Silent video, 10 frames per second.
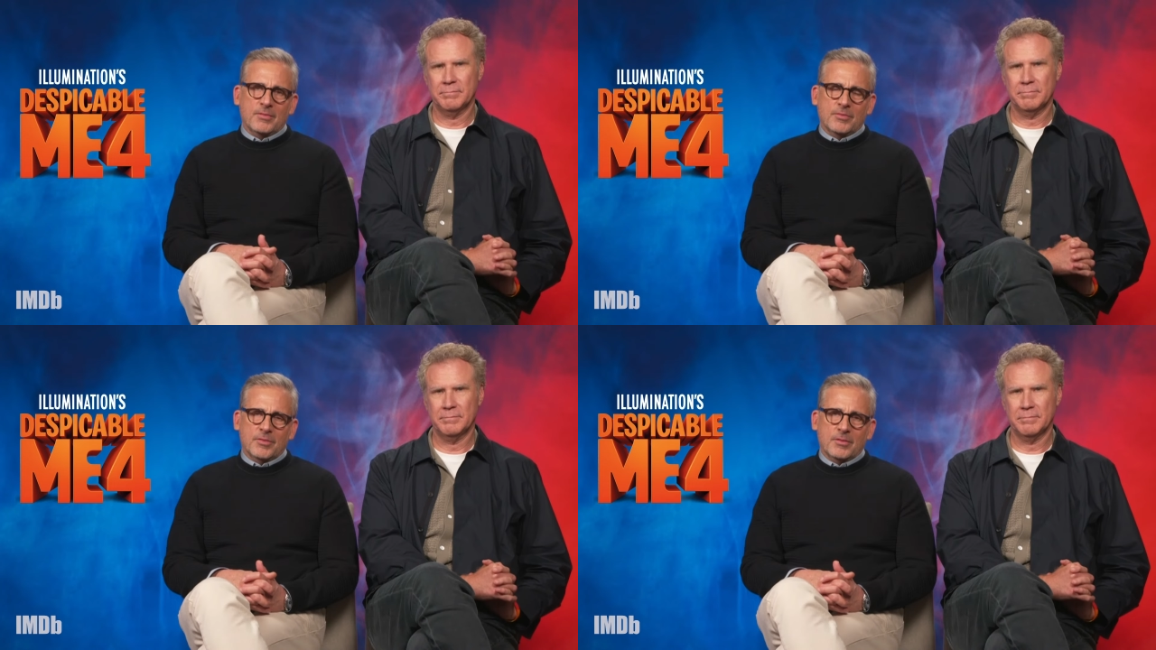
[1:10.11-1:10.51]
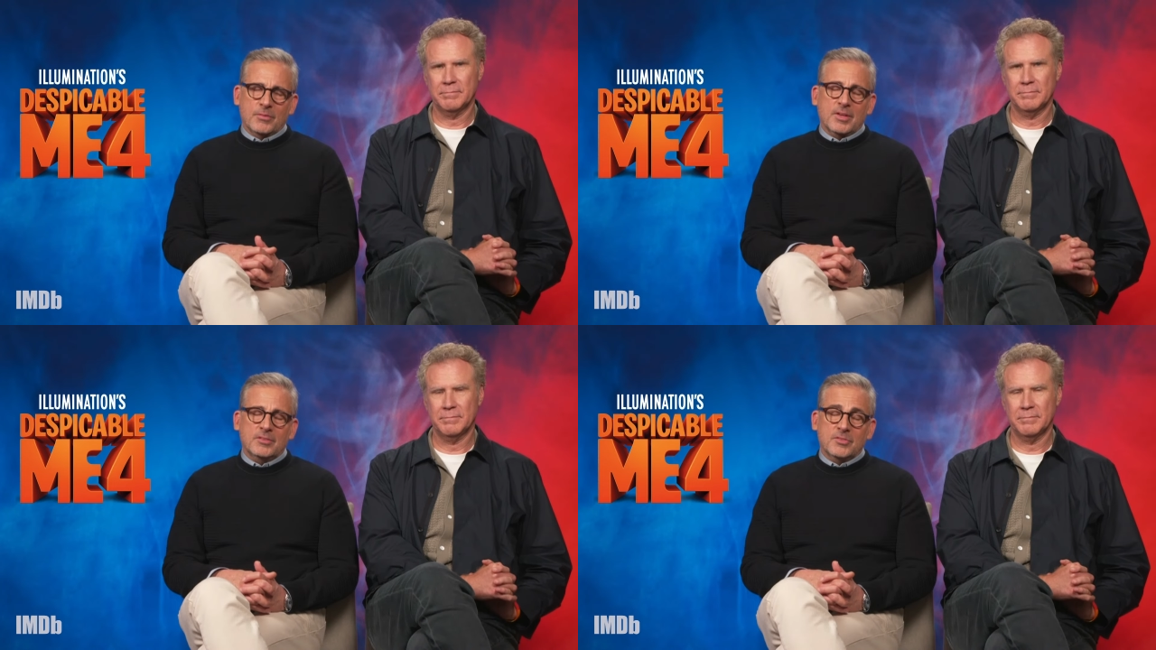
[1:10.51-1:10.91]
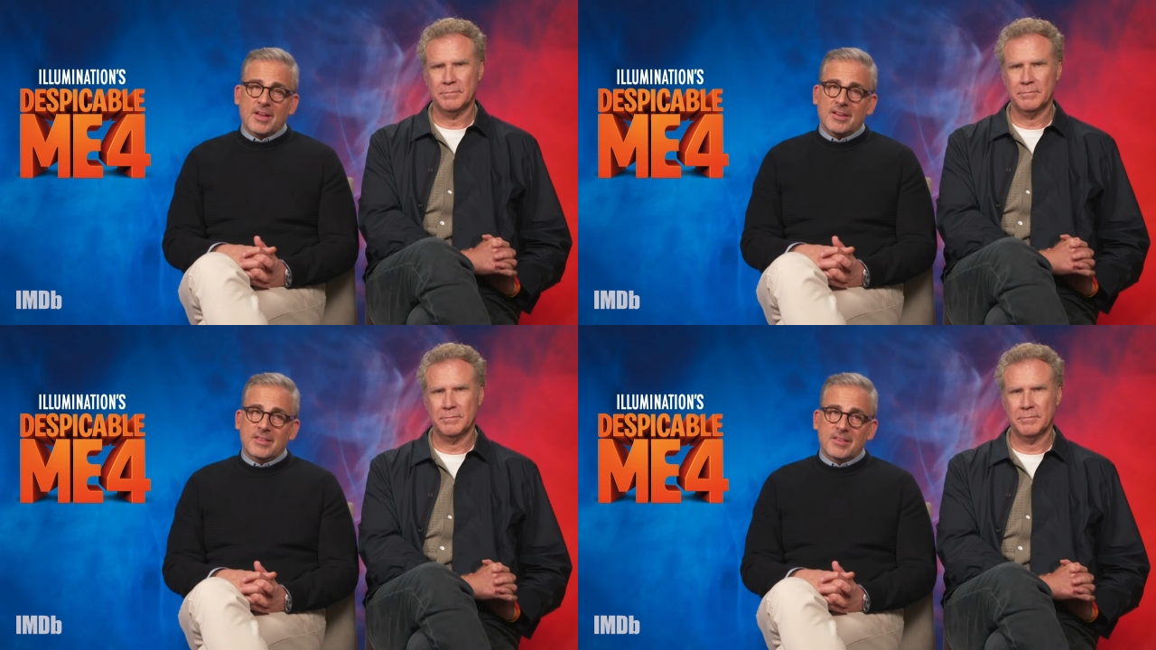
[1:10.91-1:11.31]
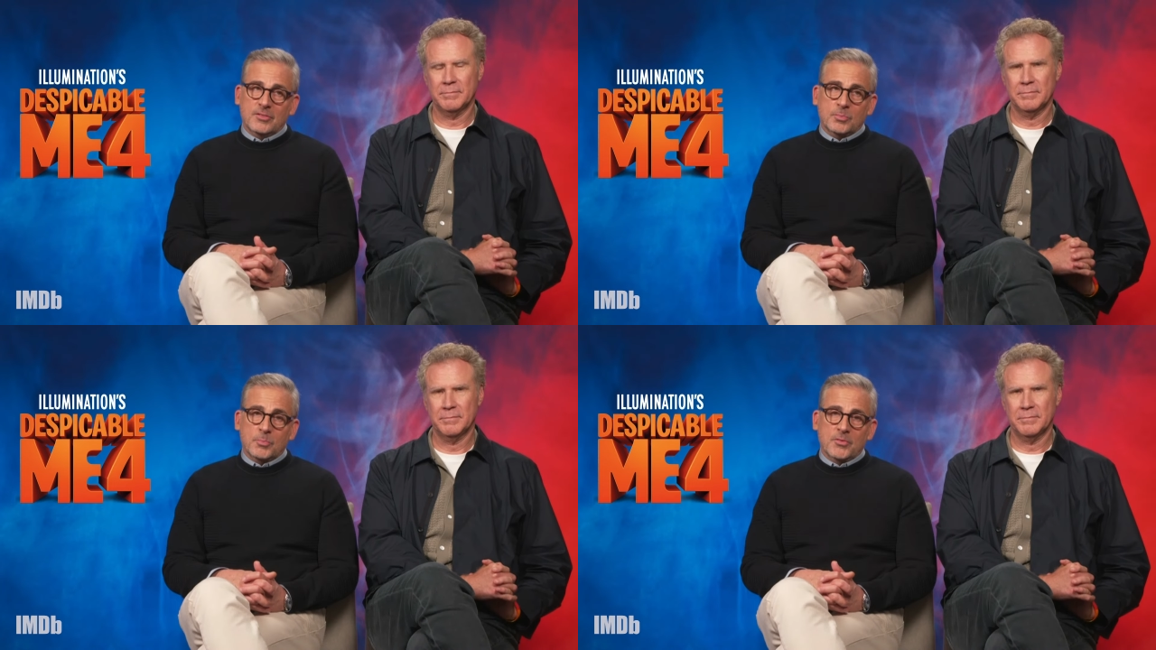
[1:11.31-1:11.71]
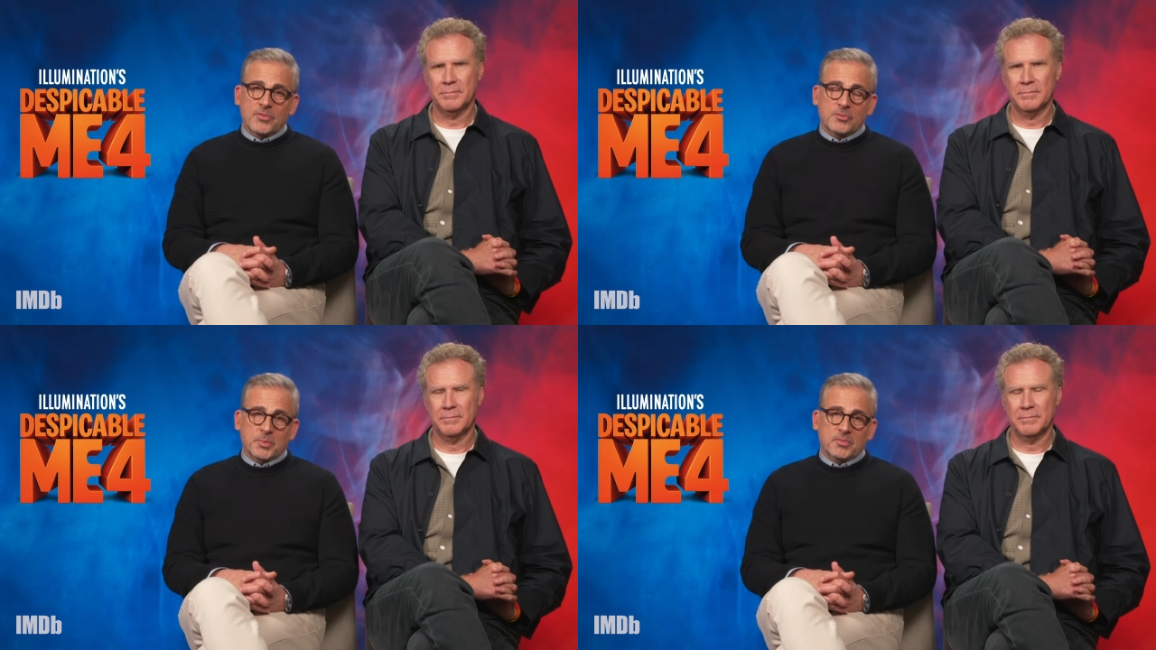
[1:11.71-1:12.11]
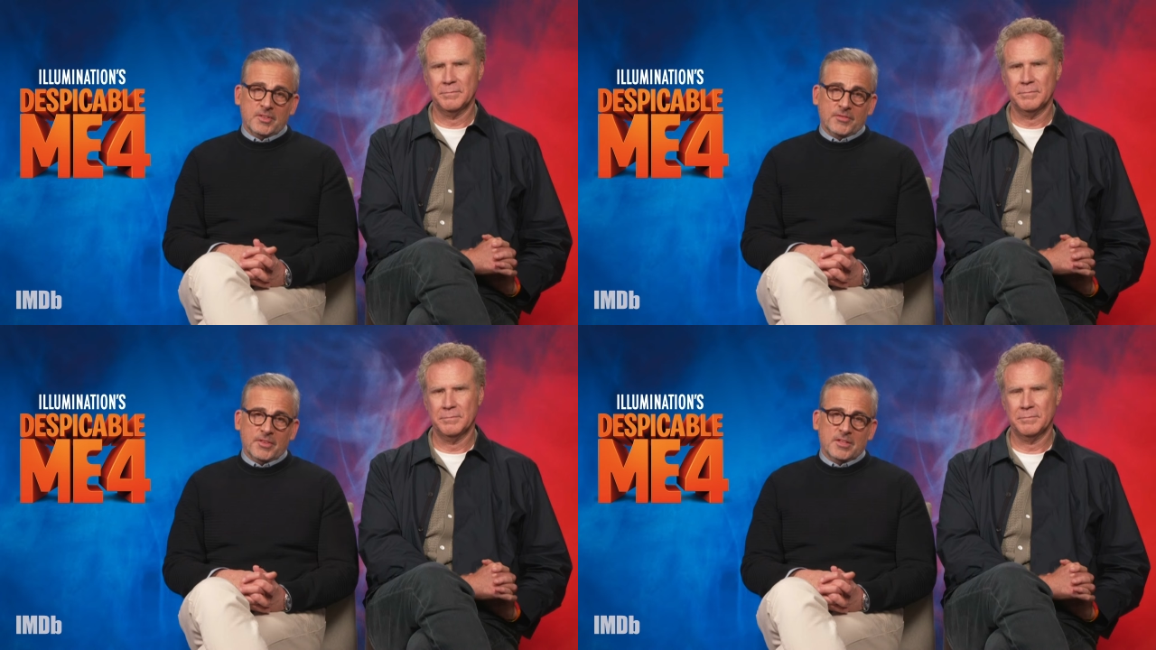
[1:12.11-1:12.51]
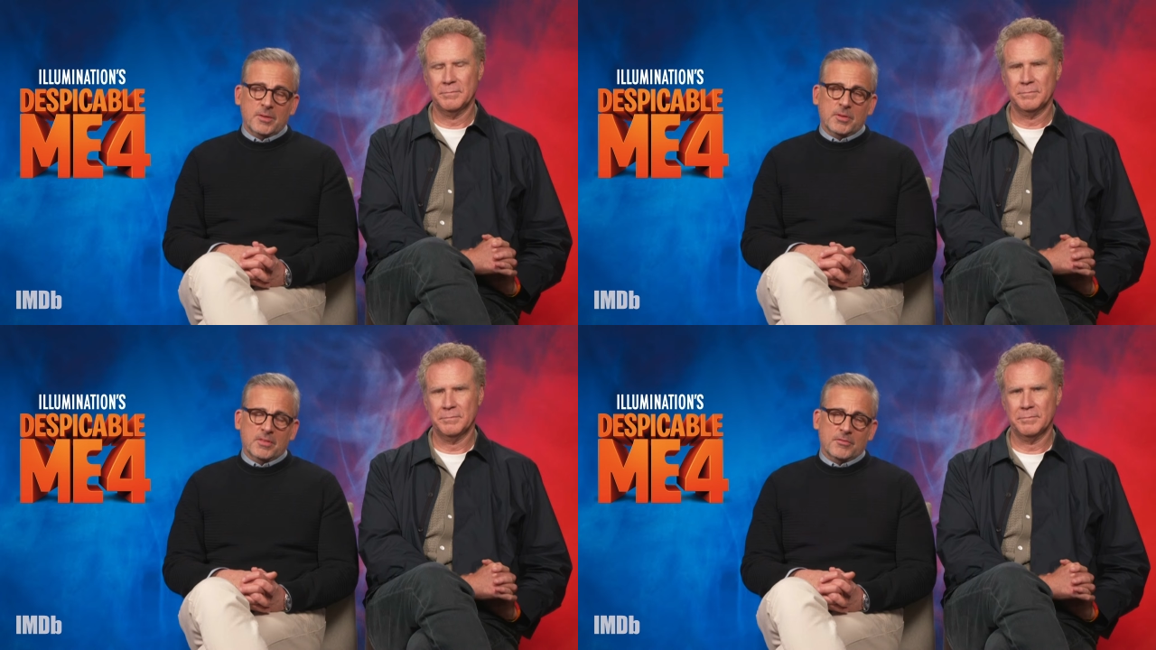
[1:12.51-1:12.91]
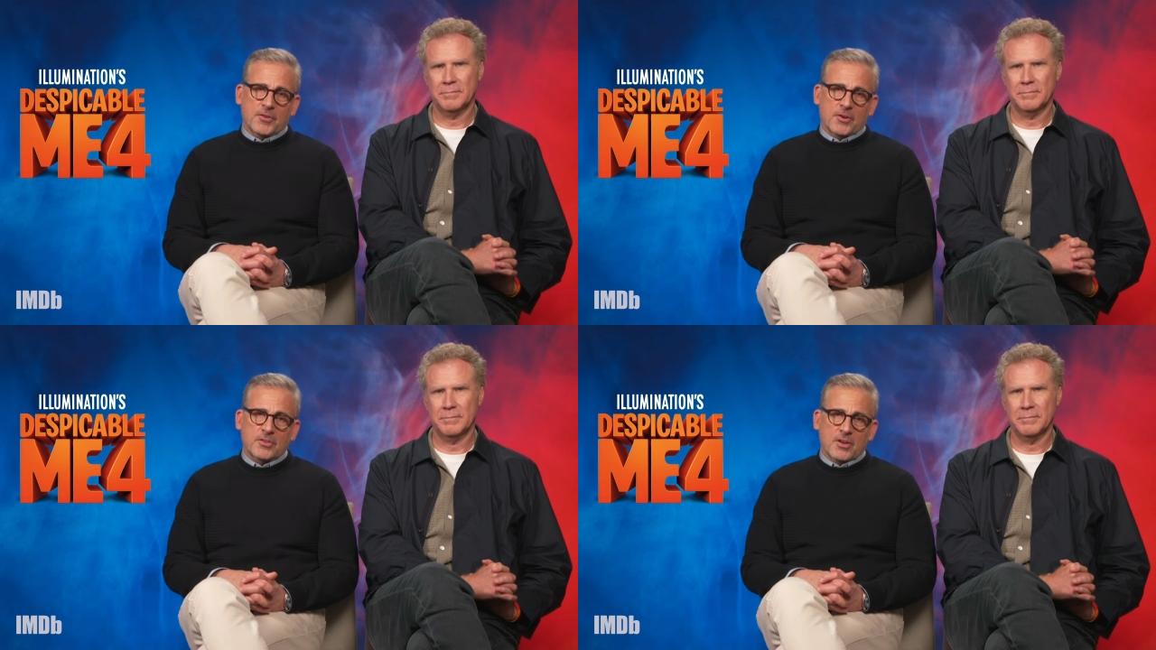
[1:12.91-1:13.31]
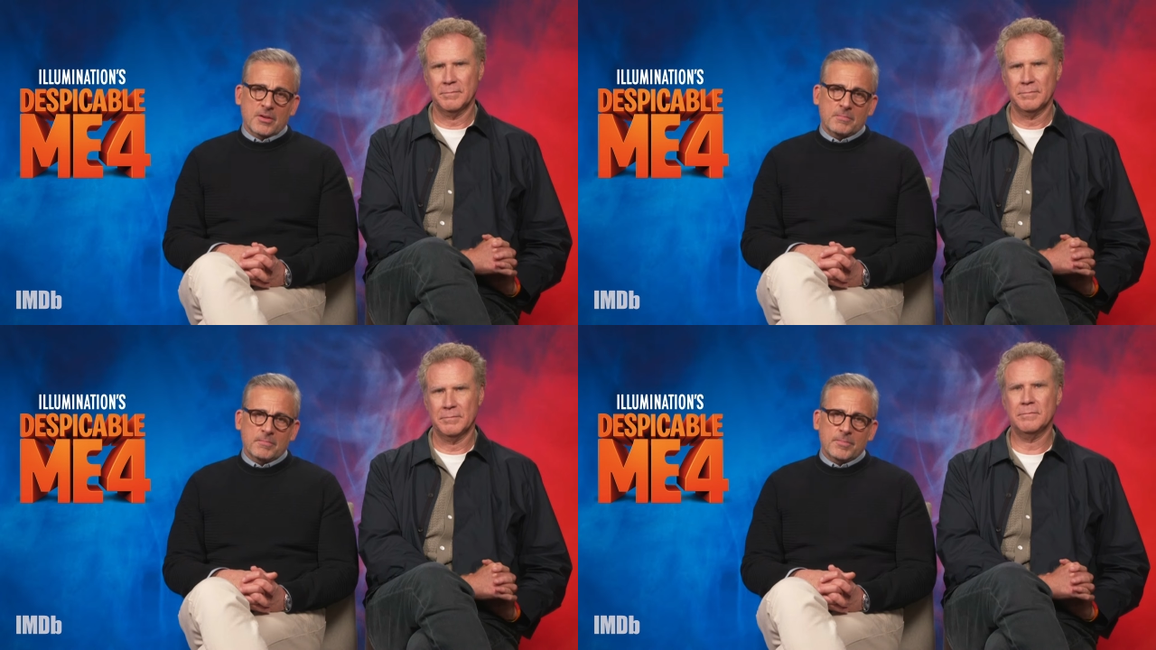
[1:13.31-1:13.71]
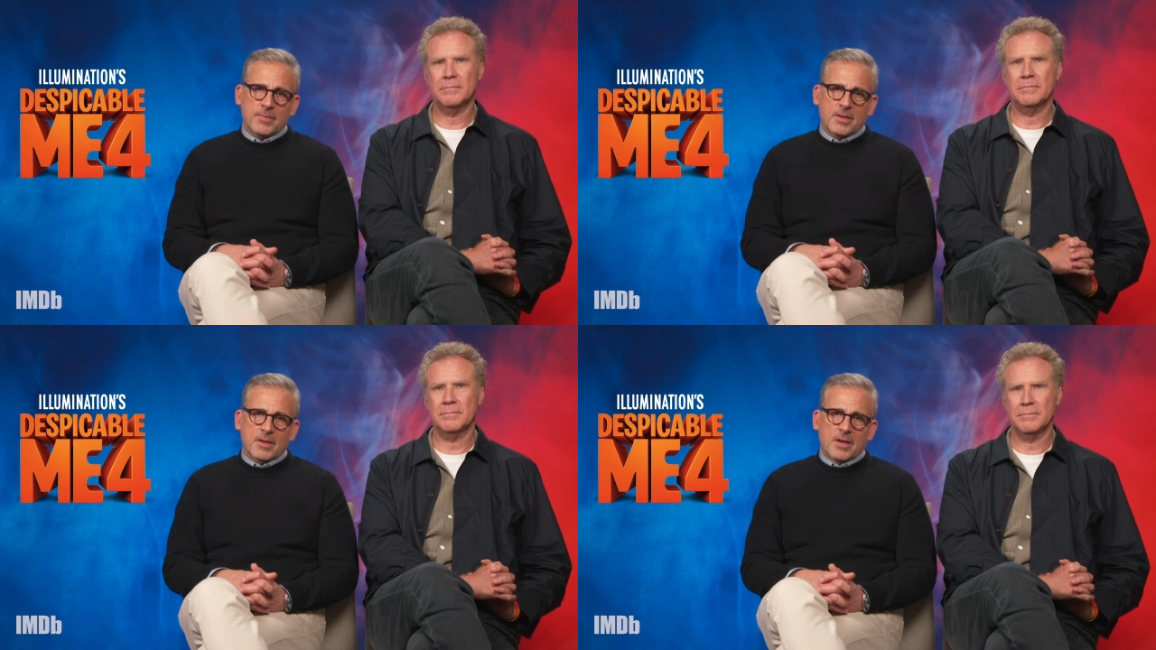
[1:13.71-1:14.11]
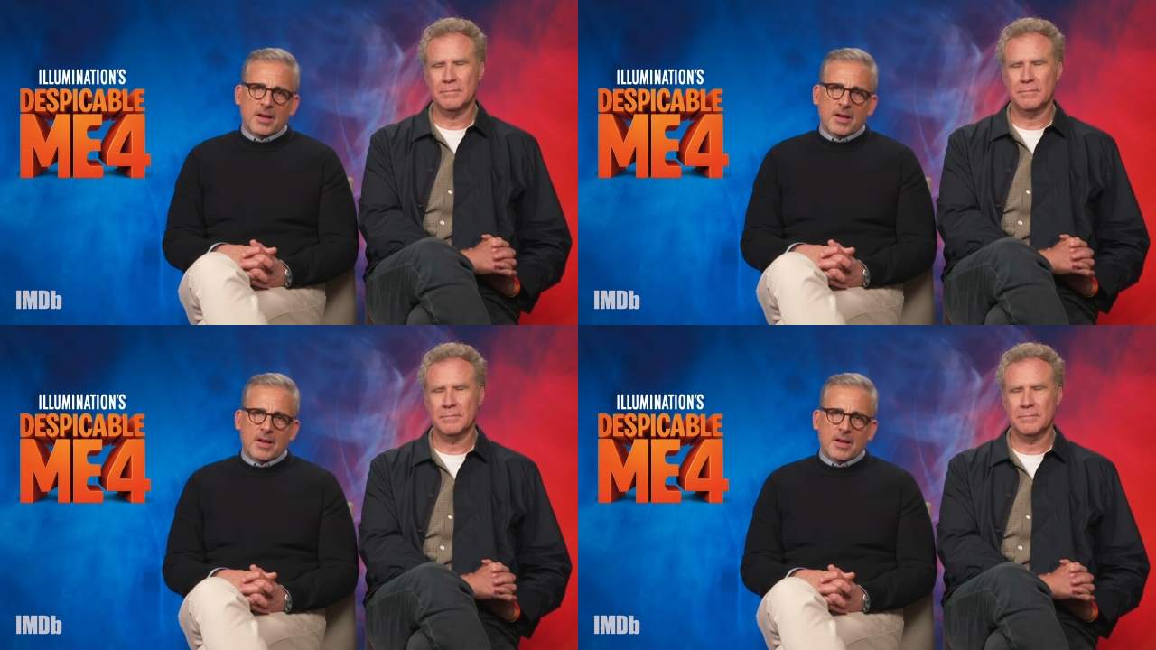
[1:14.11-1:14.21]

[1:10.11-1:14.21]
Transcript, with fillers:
Speaker 1: of the, it's not in this movie specifically, but the fart gun. Mm-hmm.